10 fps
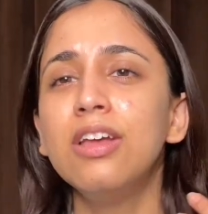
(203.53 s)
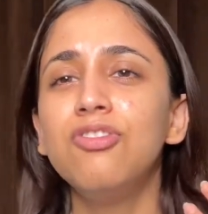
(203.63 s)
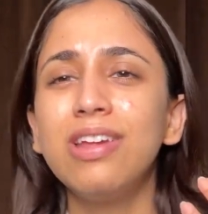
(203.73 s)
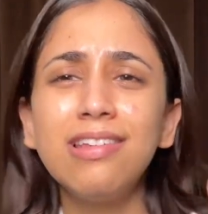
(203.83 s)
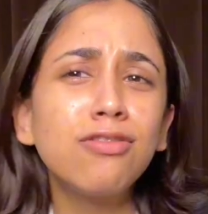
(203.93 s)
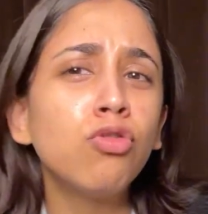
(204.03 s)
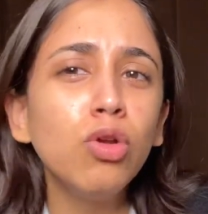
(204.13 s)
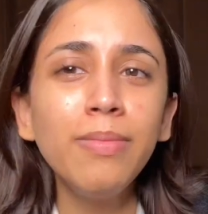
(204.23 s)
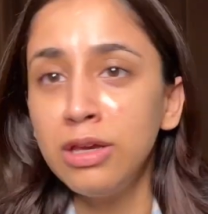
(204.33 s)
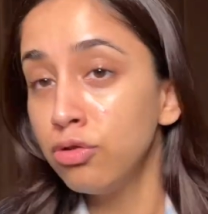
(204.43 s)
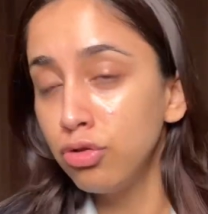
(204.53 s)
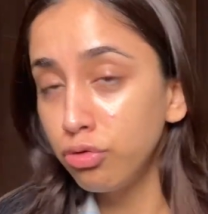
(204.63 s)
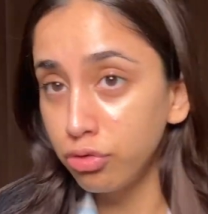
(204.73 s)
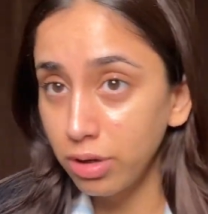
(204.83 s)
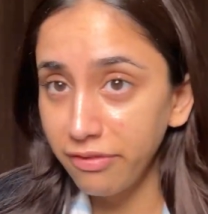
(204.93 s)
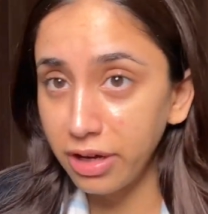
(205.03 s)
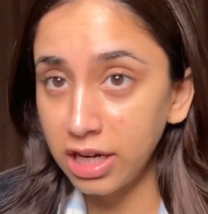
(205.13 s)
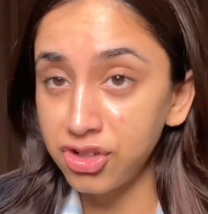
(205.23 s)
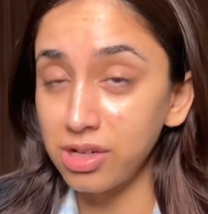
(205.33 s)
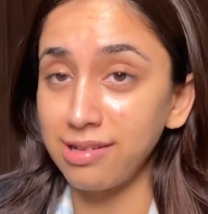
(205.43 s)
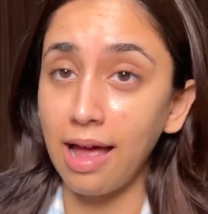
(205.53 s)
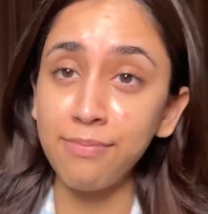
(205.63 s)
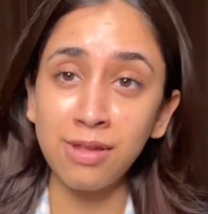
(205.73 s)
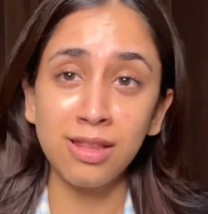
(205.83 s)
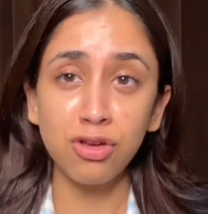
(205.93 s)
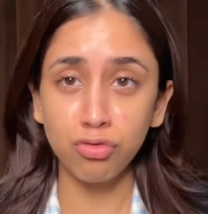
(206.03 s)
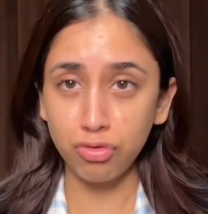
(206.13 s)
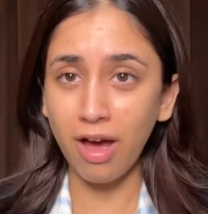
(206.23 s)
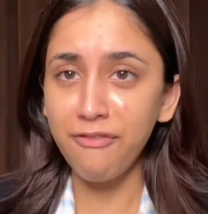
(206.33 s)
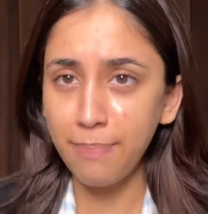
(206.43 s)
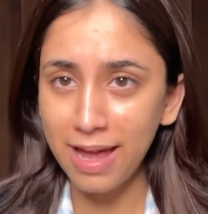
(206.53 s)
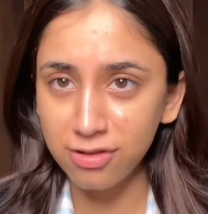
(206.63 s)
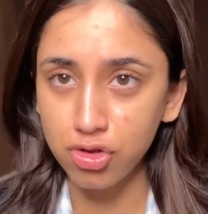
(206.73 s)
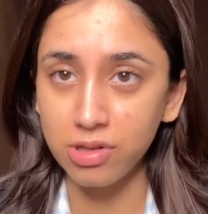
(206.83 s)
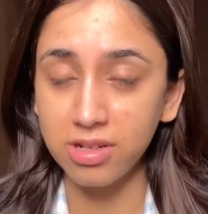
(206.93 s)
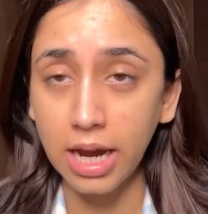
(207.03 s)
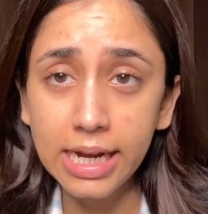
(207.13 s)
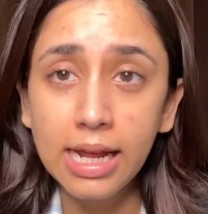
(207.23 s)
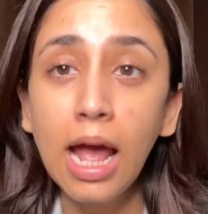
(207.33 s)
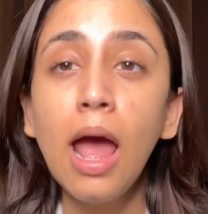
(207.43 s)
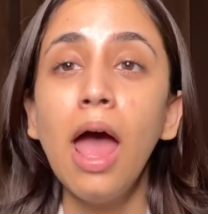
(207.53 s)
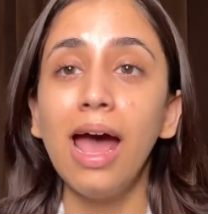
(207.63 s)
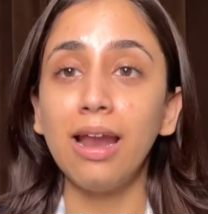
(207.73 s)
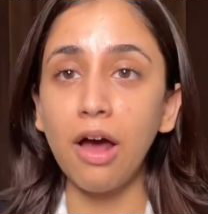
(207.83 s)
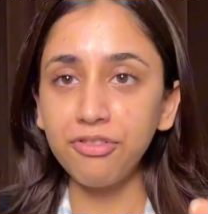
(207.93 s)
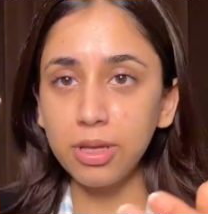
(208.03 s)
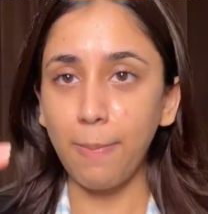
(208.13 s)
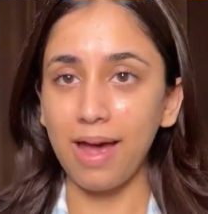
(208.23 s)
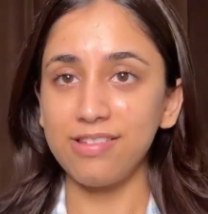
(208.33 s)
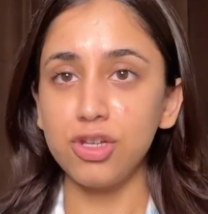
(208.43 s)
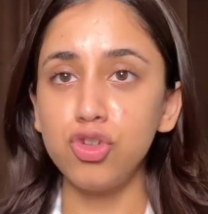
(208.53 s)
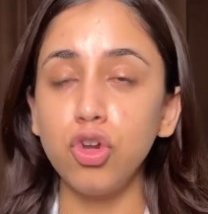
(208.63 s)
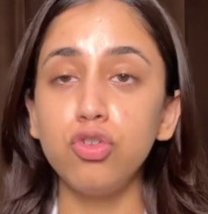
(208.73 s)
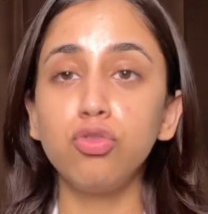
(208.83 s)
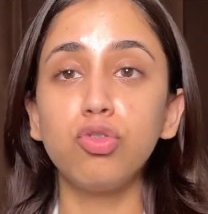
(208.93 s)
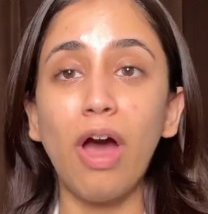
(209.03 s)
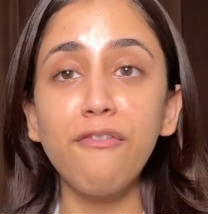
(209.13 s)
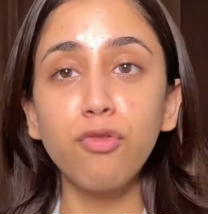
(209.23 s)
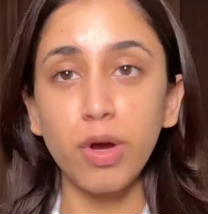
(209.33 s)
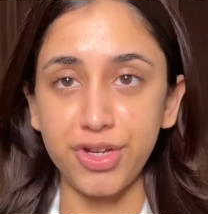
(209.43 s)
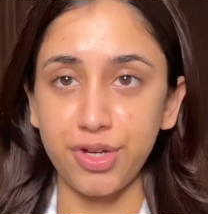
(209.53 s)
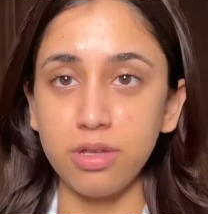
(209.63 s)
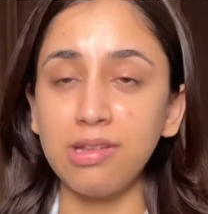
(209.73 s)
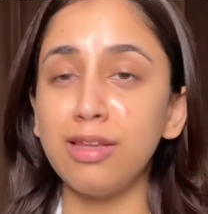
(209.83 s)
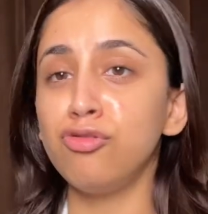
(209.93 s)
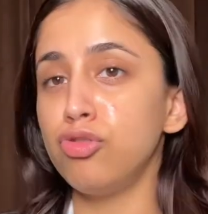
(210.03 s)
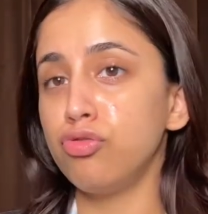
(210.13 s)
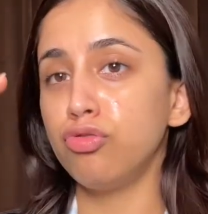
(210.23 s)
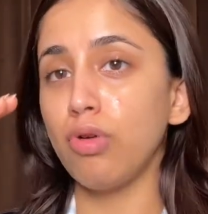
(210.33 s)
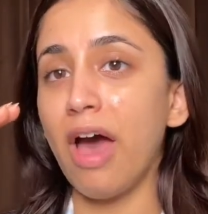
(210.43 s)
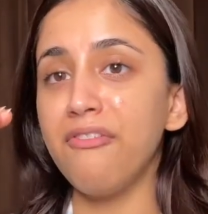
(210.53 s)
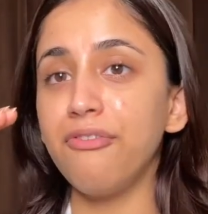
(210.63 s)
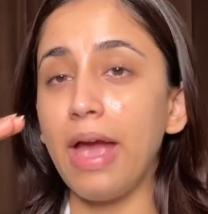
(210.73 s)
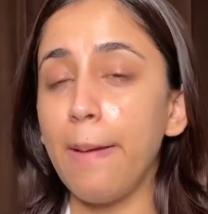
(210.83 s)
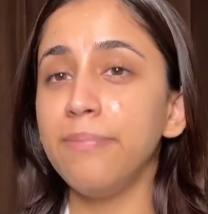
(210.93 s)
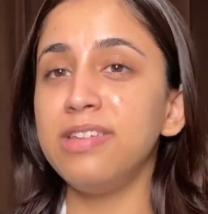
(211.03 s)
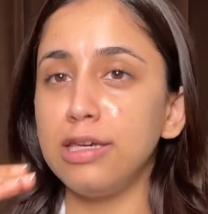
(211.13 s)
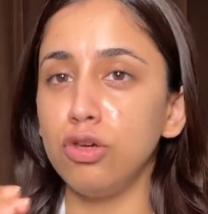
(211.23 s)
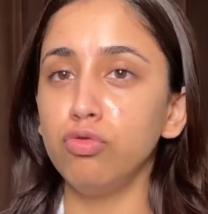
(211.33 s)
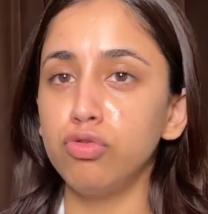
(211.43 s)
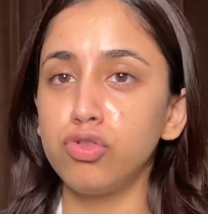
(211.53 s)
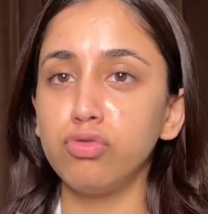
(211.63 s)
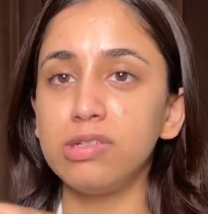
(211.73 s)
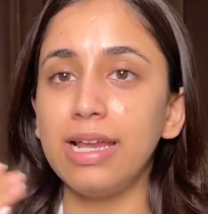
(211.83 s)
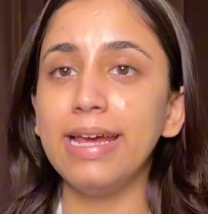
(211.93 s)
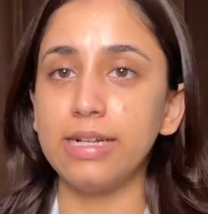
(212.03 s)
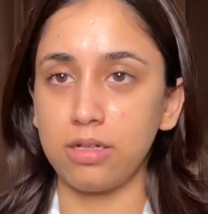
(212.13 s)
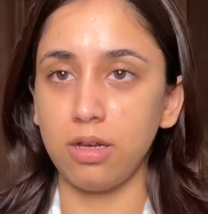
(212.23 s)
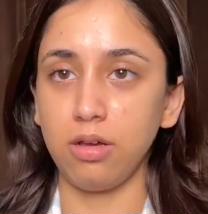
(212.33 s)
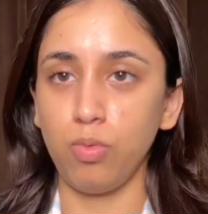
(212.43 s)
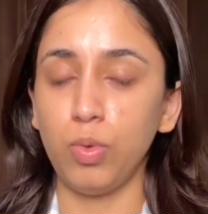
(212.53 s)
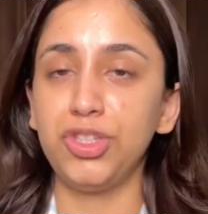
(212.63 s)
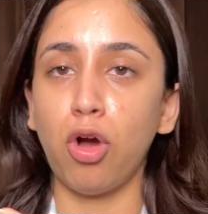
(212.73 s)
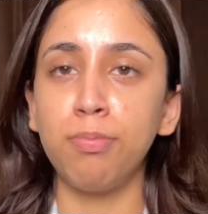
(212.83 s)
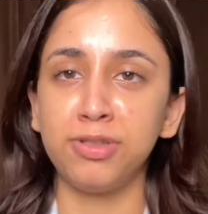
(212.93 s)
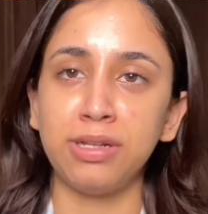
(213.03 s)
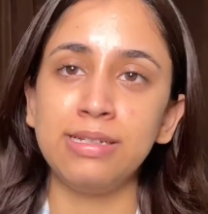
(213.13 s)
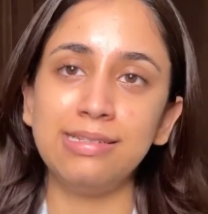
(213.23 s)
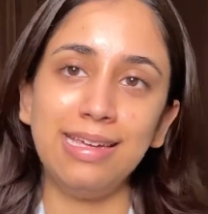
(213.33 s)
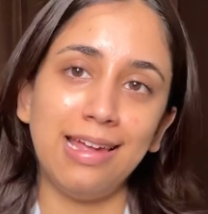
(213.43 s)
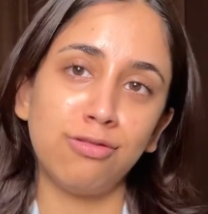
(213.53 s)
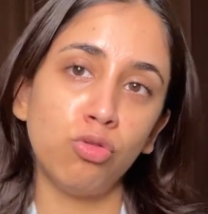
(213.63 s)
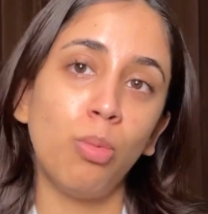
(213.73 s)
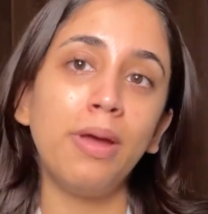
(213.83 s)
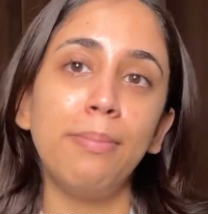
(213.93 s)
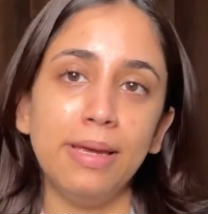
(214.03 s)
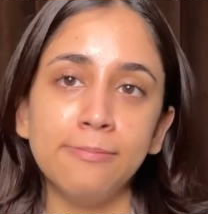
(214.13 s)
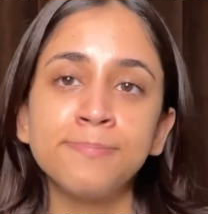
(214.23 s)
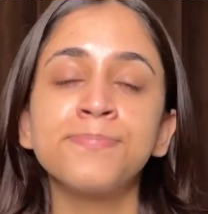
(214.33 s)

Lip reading: Just as school mein you used to give English exams and they used to have passages, right? And after the passage you used to have questions and you used to have MCQs to select which option is yes, no, maybe.